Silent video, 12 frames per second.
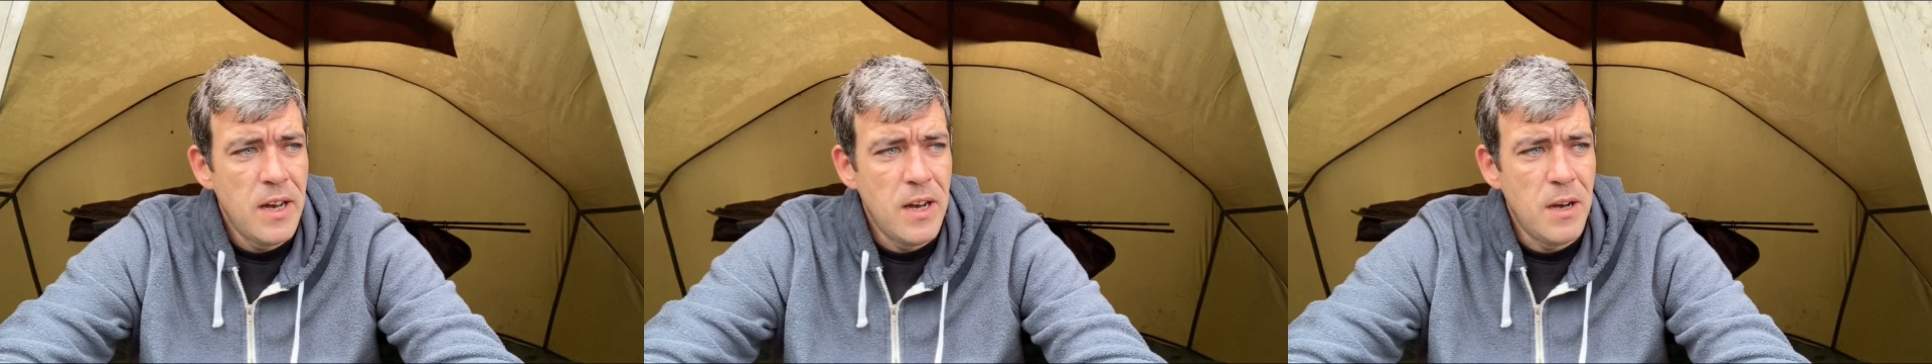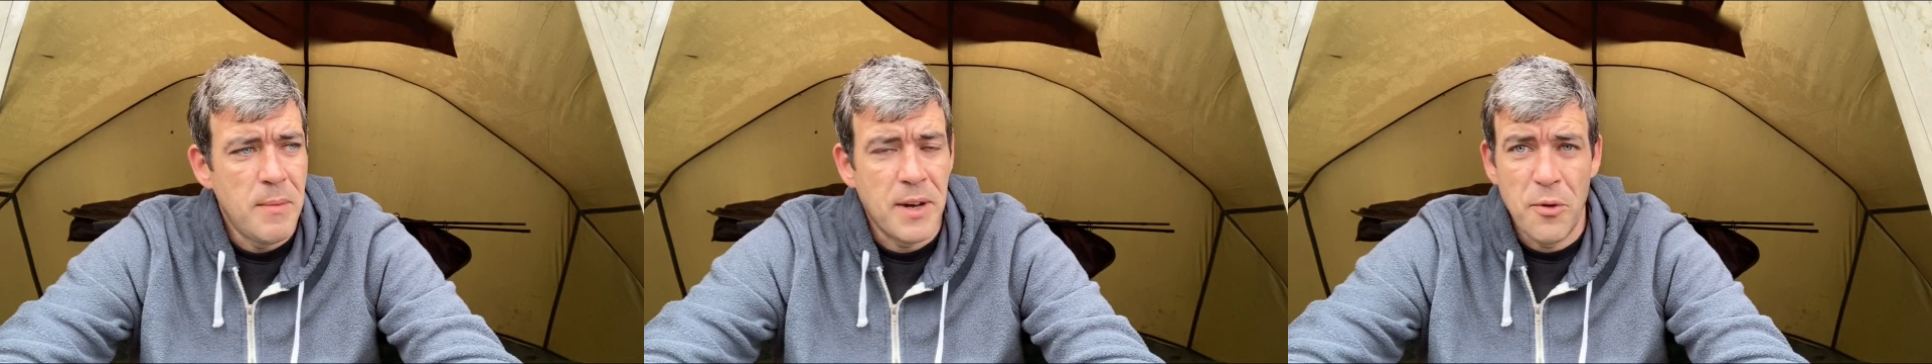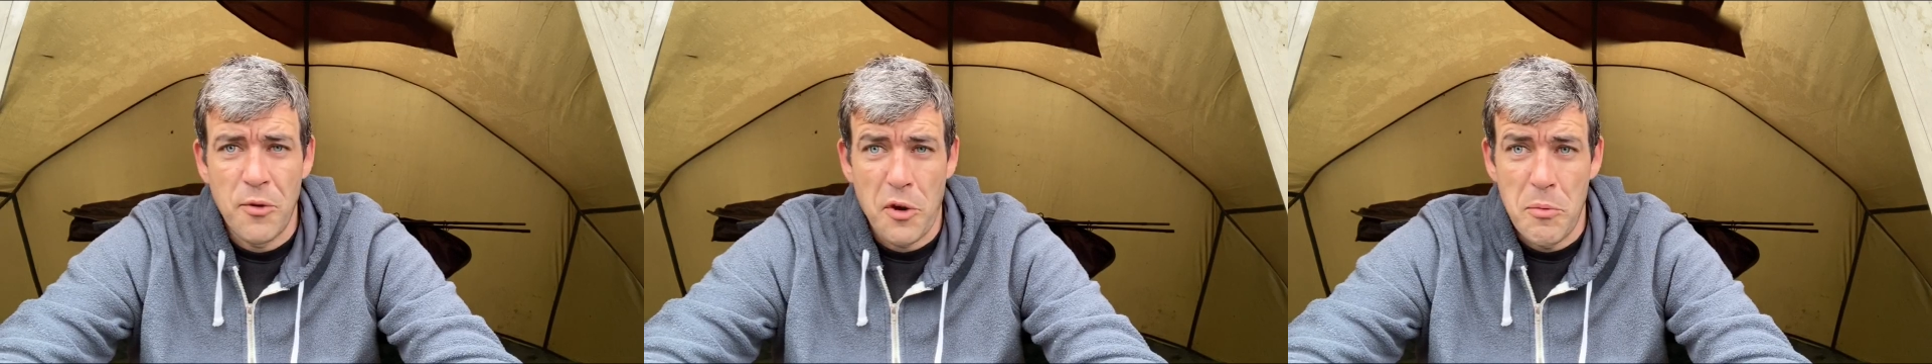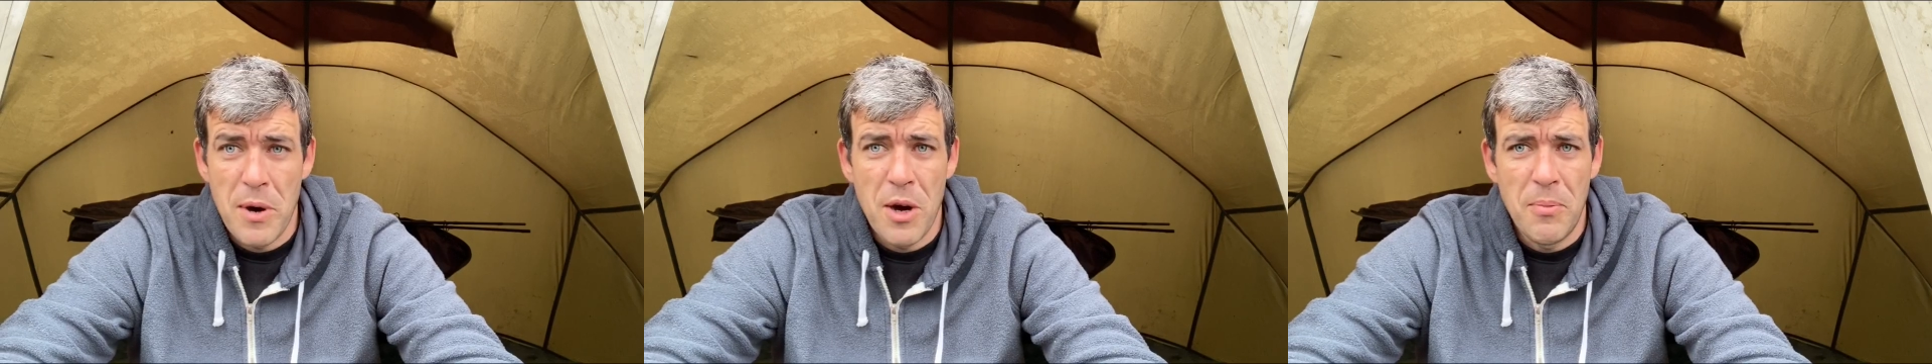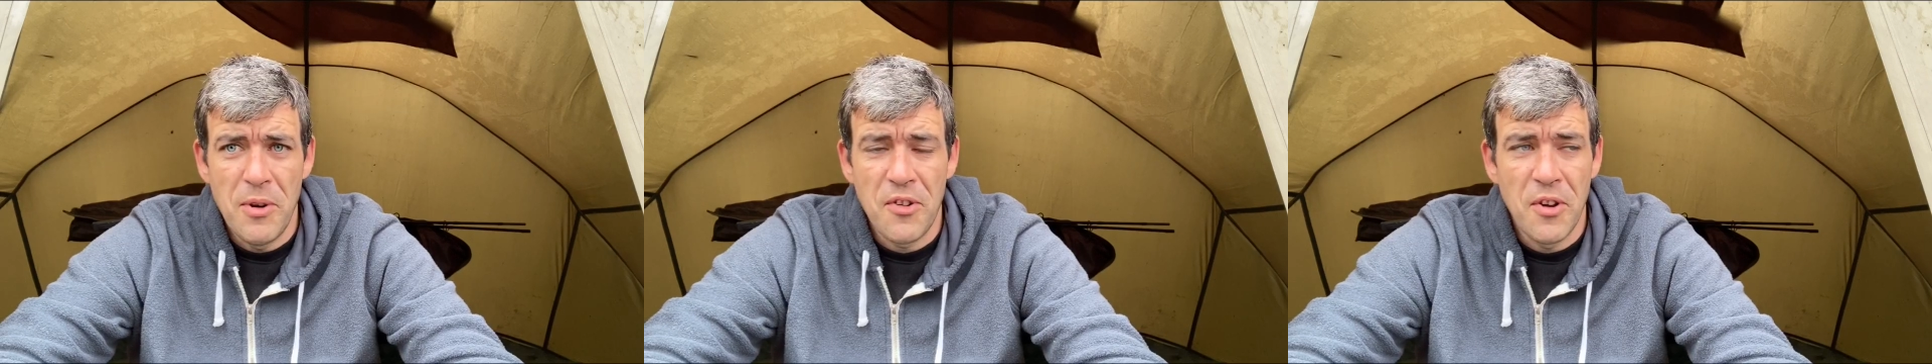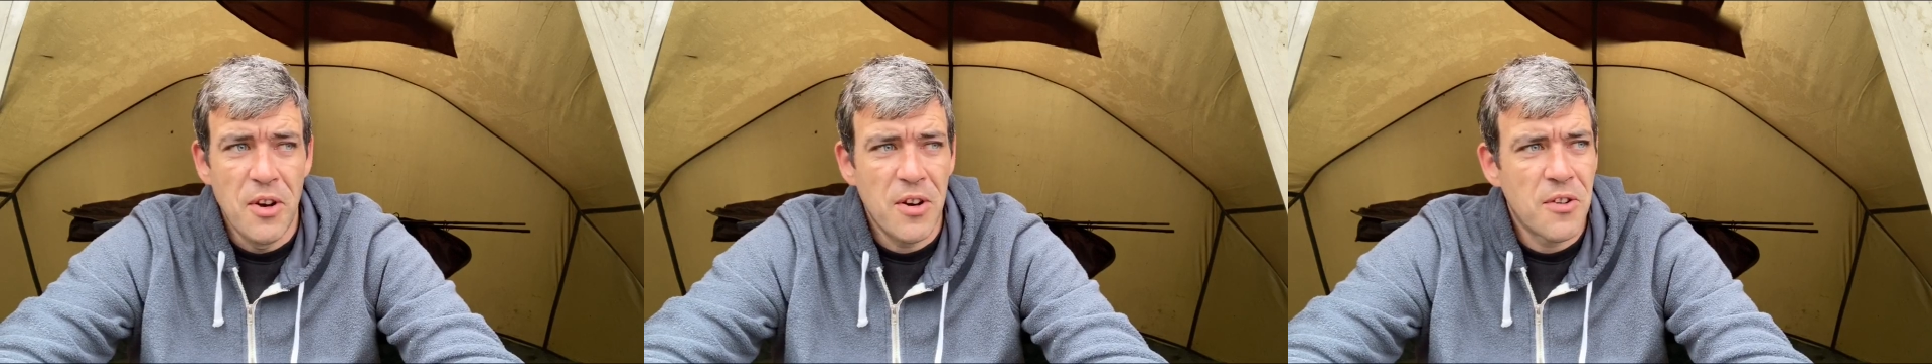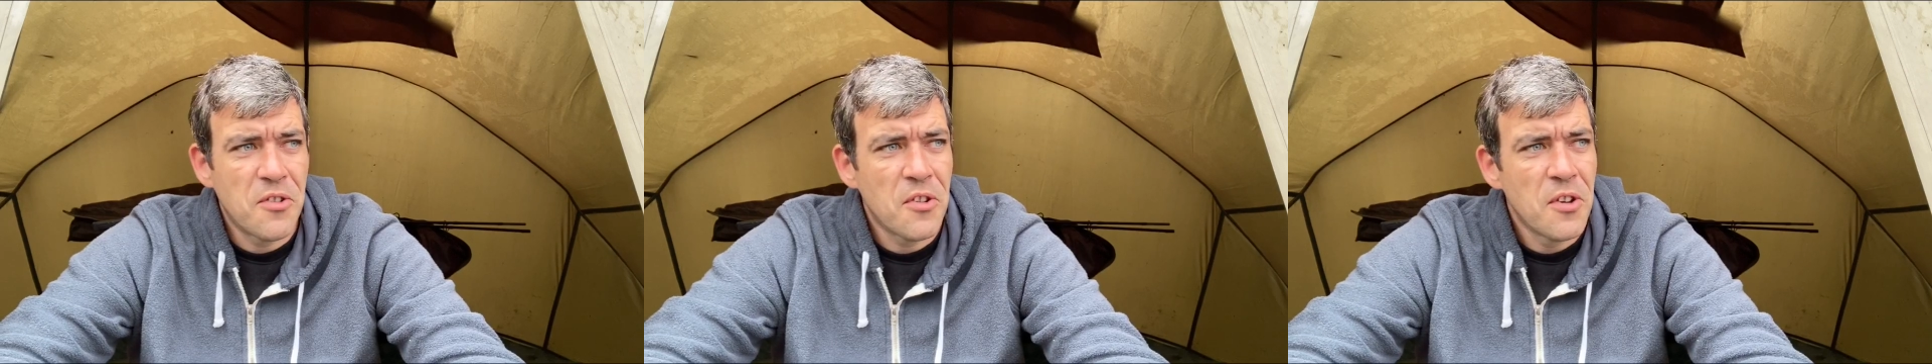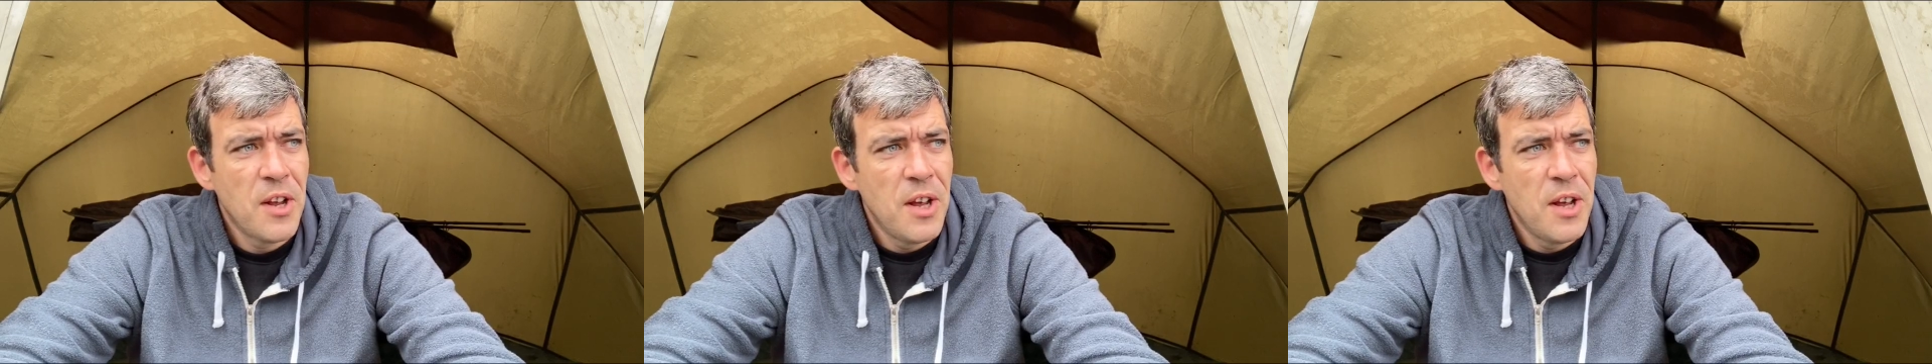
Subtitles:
and also barbless hooks.